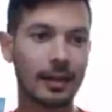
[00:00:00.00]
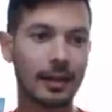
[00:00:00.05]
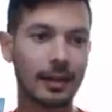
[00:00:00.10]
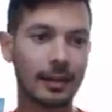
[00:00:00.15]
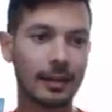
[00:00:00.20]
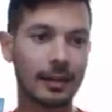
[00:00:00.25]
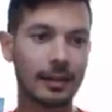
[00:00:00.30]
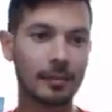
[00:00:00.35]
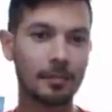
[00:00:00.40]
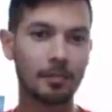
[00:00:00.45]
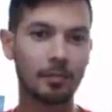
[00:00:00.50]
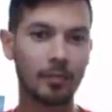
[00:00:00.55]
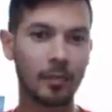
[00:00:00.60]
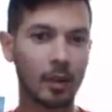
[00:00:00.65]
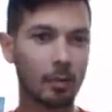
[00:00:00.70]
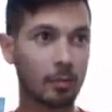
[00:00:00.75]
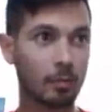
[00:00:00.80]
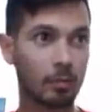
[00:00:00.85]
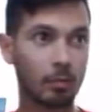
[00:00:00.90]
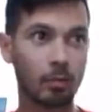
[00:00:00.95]
Um,
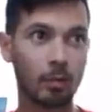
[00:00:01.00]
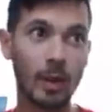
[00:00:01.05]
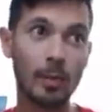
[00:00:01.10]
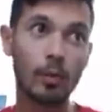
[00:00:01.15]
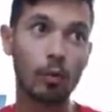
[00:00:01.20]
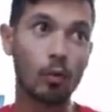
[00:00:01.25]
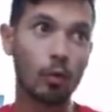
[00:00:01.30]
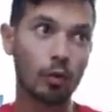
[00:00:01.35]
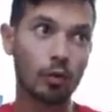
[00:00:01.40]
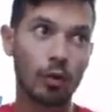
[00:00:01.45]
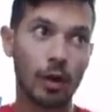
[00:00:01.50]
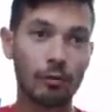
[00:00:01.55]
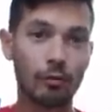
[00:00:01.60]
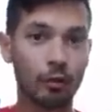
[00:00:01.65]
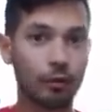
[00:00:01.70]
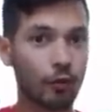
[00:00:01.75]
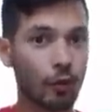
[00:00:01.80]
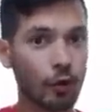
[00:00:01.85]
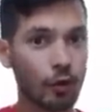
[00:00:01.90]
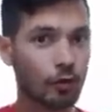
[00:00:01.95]
people will try and
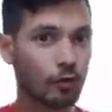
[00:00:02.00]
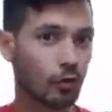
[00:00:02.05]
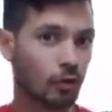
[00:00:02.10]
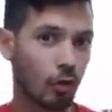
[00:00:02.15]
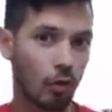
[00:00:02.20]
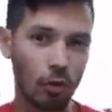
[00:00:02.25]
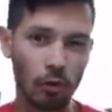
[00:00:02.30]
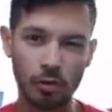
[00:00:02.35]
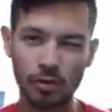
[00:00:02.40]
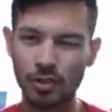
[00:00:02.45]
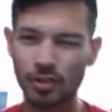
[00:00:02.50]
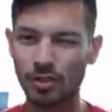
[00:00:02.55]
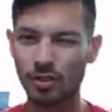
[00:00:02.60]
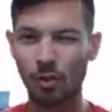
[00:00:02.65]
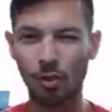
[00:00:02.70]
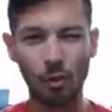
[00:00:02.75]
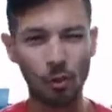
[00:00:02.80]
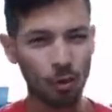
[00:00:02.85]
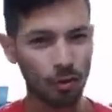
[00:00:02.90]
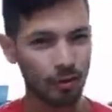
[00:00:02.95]
refer you to courses,
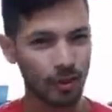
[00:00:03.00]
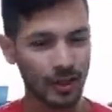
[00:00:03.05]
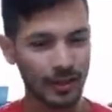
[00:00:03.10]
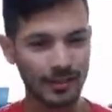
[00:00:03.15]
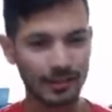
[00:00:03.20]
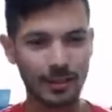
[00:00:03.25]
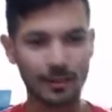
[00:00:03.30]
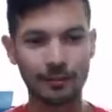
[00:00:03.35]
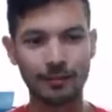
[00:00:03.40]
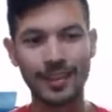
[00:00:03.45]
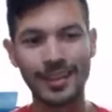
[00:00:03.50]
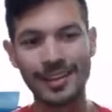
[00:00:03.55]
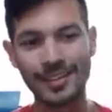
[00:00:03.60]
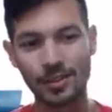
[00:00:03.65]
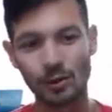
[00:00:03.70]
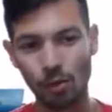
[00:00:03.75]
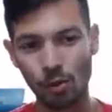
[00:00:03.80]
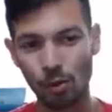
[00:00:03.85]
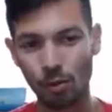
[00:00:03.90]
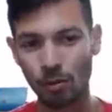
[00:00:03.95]
all of that stuff. That is
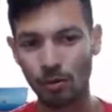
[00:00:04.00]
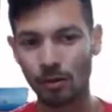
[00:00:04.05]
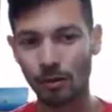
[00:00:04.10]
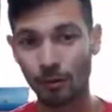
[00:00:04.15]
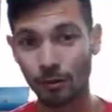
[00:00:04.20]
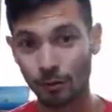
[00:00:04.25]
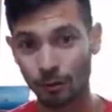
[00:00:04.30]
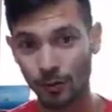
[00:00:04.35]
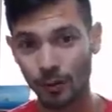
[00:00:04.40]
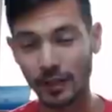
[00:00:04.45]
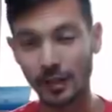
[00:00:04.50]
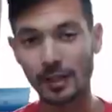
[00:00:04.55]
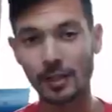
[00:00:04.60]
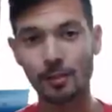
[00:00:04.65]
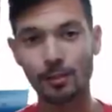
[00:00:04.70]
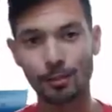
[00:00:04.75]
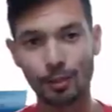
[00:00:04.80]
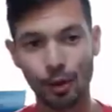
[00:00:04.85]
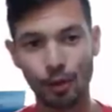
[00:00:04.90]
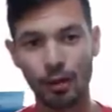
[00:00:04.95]
all affiliate
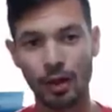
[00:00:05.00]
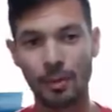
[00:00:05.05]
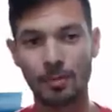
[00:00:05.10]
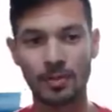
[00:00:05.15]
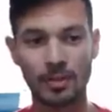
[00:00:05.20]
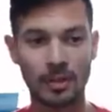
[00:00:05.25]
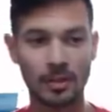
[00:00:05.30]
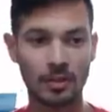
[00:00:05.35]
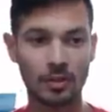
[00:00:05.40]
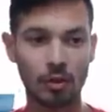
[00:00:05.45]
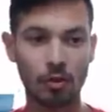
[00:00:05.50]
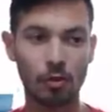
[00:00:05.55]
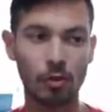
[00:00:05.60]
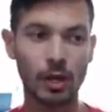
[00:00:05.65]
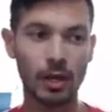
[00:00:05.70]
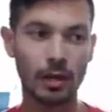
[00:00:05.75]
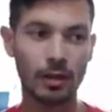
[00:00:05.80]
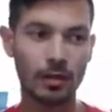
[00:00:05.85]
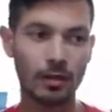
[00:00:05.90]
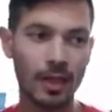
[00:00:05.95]
programs. And so
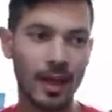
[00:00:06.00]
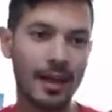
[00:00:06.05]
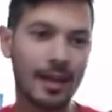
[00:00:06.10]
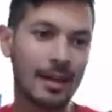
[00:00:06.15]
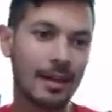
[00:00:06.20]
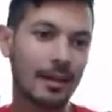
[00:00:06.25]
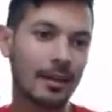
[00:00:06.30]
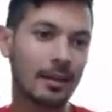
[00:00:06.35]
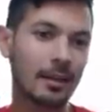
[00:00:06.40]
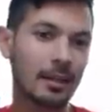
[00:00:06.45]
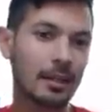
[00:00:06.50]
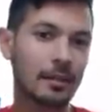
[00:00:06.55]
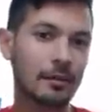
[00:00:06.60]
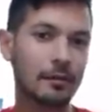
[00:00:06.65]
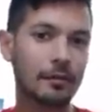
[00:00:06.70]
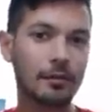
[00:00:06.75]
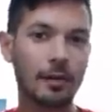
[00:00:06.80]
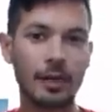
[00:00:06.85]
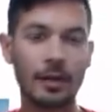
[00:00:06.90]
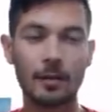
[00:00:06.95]
they are going to
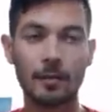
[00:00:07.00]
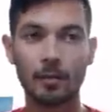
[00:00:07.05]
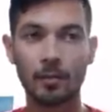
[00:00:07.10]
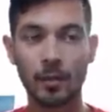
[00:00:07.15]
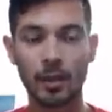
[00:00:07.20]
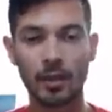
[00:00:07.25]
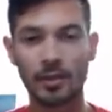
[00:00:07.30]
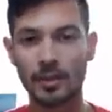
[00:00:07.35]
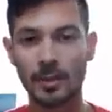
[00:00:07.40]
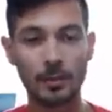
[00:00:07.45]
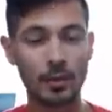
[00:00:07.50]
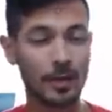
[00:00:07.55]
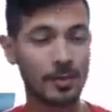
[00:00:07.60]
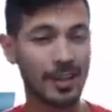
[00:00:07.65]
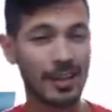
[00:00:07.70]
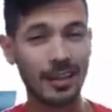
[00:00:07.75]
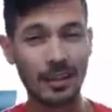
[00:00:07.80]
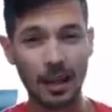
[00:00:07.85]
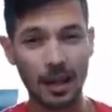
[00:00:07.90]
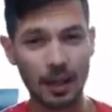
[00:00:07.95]
give sometimes
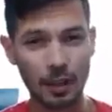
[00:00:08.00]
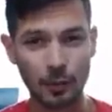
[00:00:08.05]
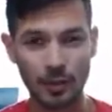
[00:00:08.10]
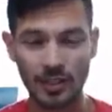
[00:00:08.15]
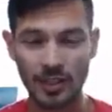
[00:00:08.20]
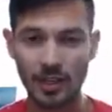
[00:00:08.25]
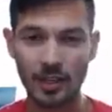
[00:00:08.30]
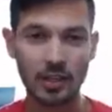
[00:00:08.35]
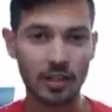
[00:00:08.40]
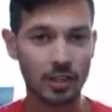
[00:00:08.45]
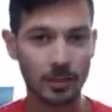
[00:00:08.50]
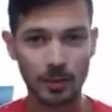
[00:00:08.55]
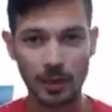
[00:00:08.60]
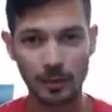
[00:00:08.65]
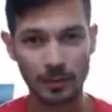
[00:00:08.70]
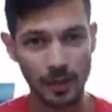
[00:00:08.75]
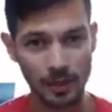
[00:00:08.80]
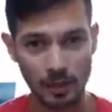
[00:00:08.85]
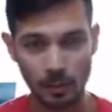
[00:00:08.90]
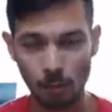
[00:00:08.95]
a large percentage,
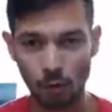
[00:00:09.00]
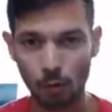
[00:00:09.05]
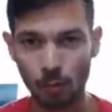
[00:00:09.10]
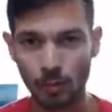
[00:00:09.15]
sometimes a small